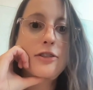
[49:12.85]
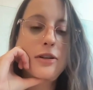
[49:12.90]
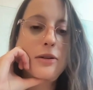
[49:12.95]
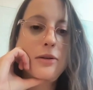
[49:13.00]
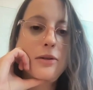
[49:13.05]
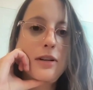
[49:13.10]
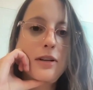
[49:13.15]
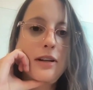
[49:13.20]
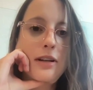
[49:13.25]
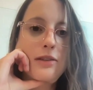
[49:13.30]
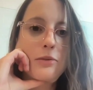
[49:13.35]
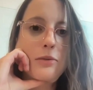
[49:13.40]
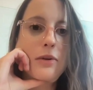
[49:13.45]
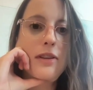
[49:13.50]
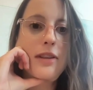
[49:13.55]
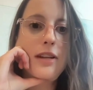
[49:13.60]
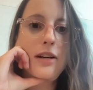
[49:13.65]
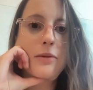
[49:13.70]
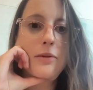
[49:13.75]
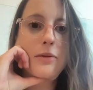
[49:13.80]
issue, and
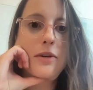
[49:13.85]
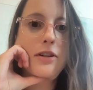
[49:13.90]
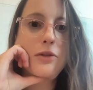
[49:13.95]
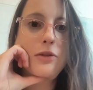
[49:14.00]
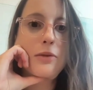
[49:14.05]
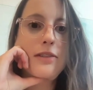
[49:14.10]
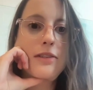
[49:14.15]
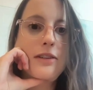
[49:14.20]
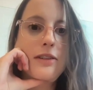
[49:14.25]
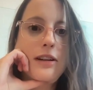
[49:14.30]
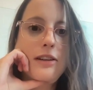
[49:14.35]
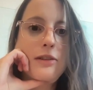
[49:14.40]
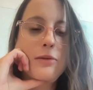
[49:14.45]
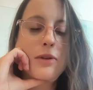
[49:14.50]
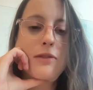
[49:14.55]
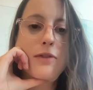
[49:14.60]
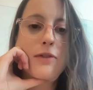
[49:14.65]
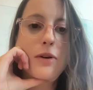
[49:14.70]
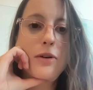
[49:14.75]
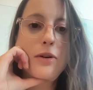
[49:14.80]
it's one that we know
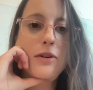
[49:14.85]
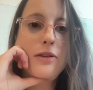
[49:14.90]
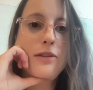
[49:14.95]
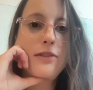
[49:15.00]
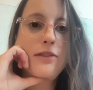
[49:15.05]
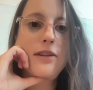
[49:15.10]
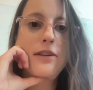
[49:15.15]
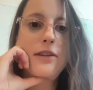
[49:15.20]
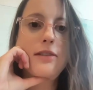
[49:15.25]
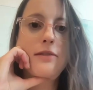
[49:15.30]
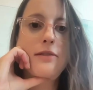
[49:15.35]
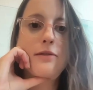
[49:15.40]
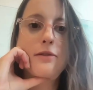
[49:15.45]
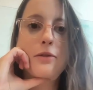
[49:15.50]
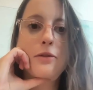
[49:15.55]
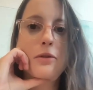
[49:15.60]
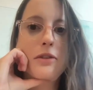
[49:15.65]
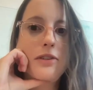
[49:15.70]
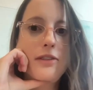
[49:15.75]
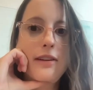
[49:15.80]
resonates with voters, and of
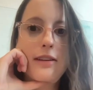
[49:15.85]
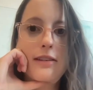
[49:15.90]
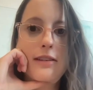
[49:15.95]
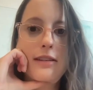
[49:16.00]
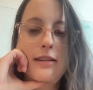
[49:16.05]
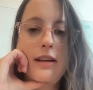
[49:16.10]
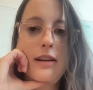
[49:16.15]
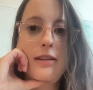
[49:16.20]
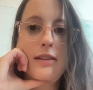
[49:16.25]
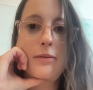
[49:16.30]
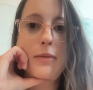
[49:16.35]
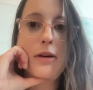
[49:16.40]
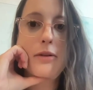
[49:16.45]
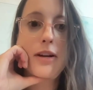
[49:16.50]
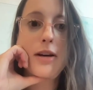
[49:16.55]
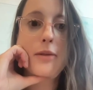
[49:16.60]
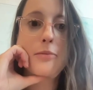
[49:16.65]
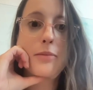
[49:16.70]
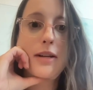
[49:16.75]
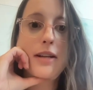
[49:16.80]
course is
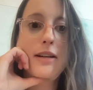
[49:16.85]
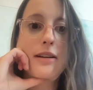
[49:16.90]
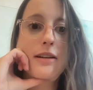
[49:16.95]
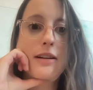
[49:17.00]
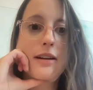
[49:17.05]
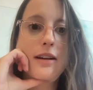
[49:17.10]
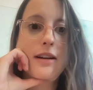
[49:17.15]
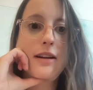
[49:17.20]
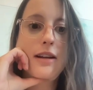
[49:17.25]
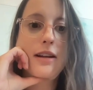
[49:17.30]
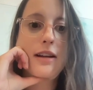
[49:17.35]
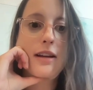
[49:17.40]
bound up in